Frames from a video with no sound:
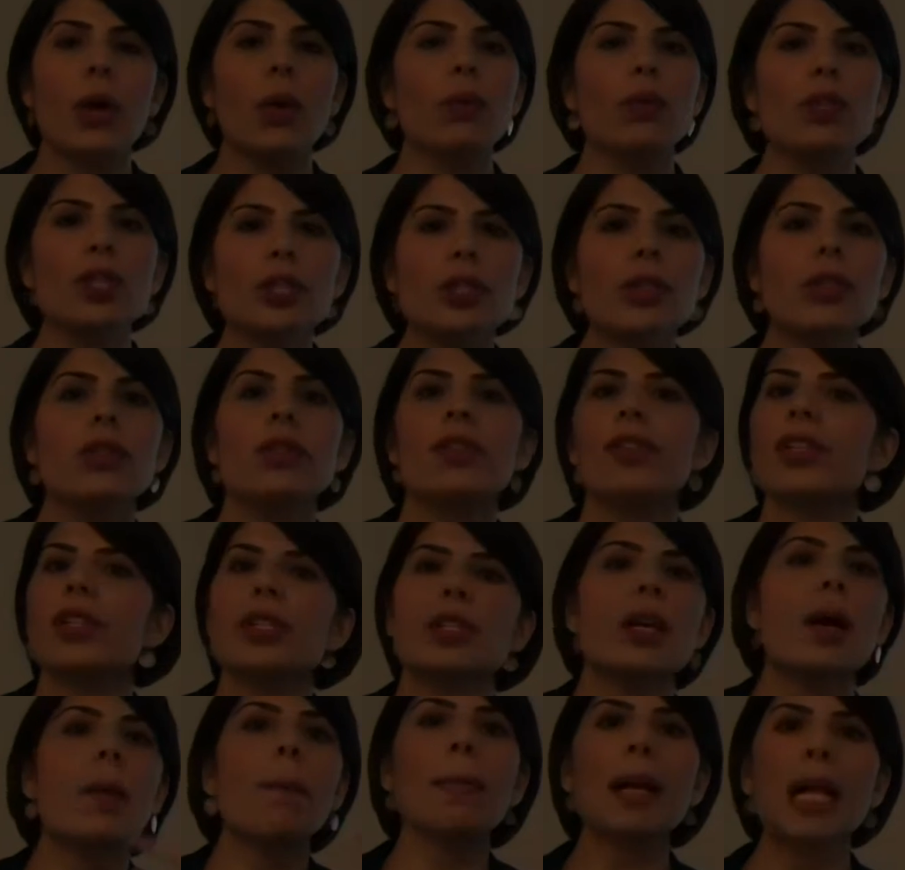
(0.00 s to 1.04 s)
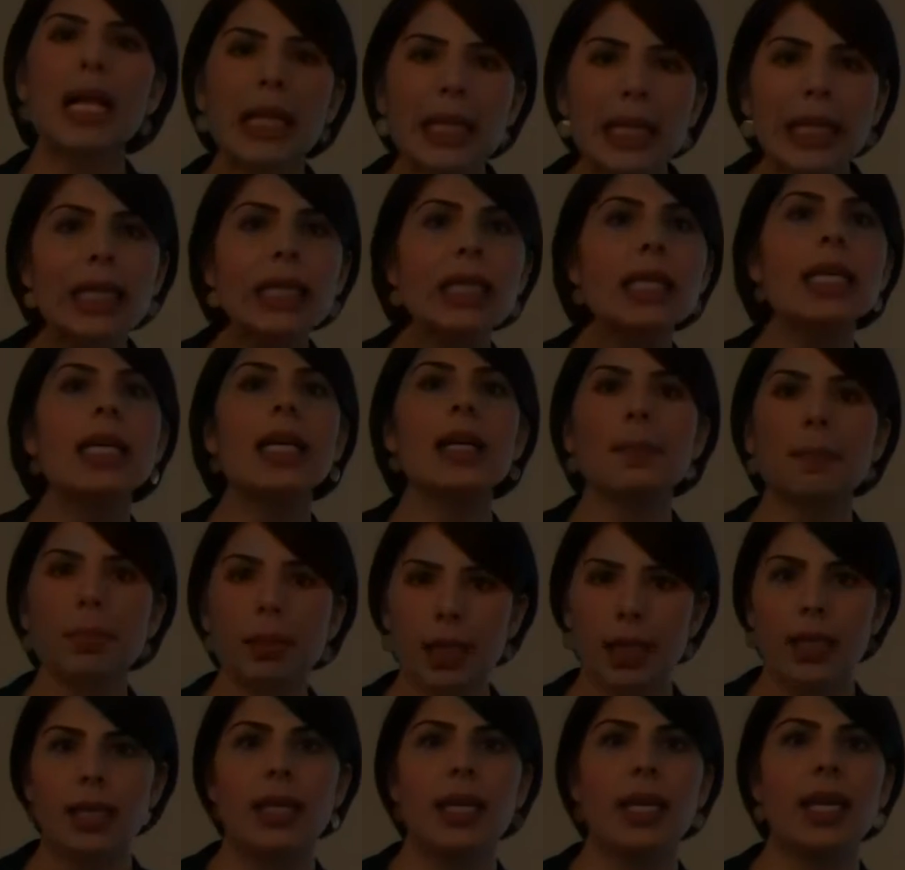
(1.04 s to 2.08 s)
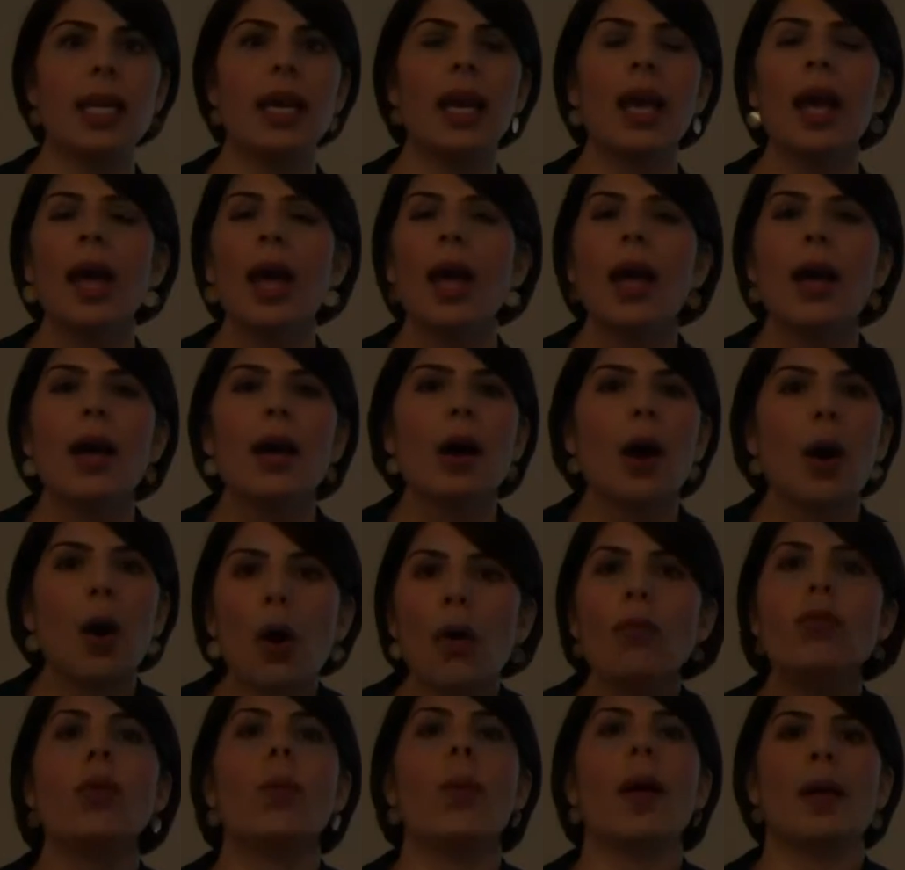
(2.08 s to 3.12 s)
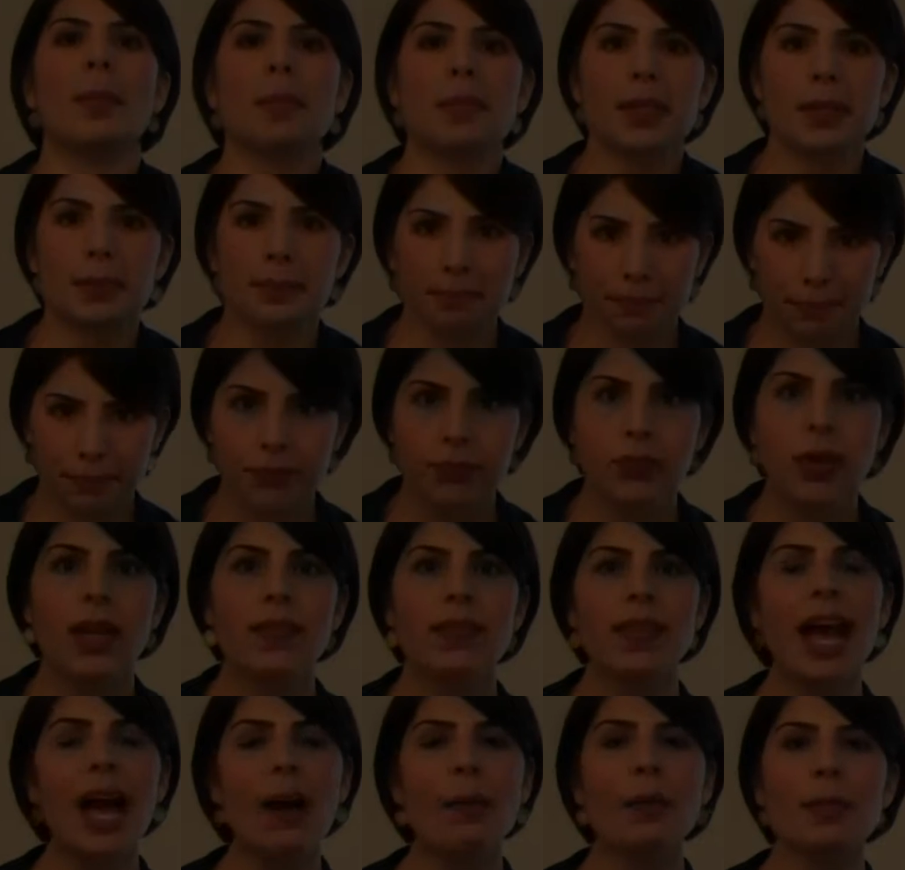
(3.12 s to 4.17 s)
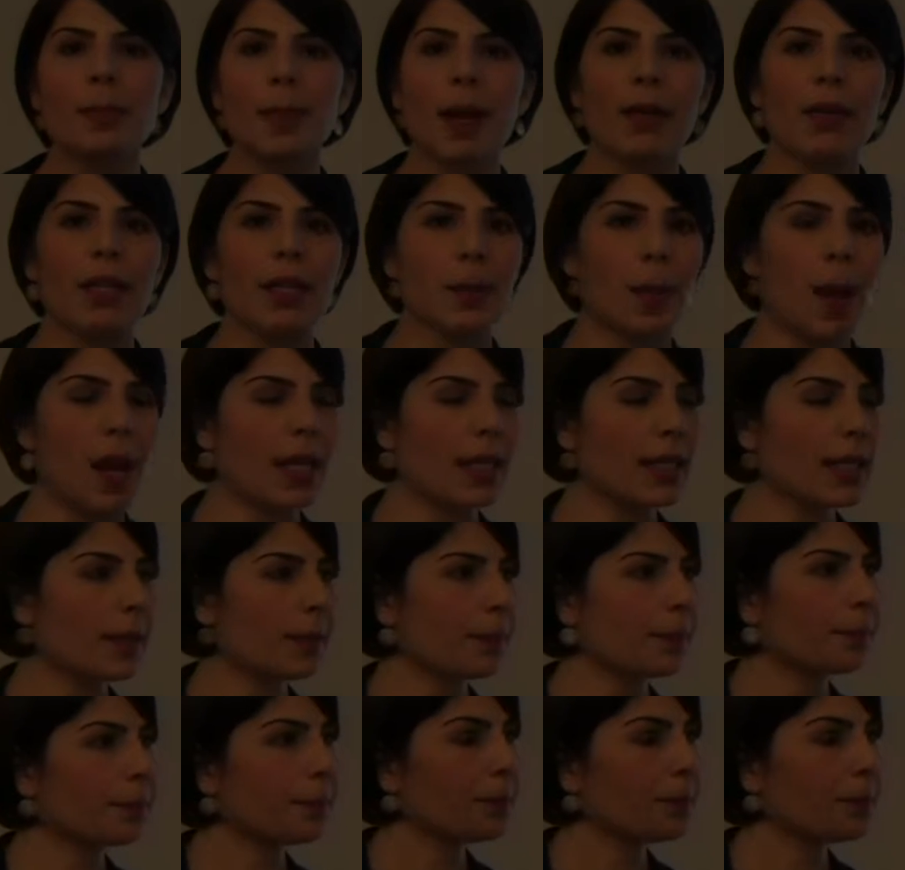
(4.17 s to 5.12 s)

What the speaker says: just completely overwhelmed, right? That was my response.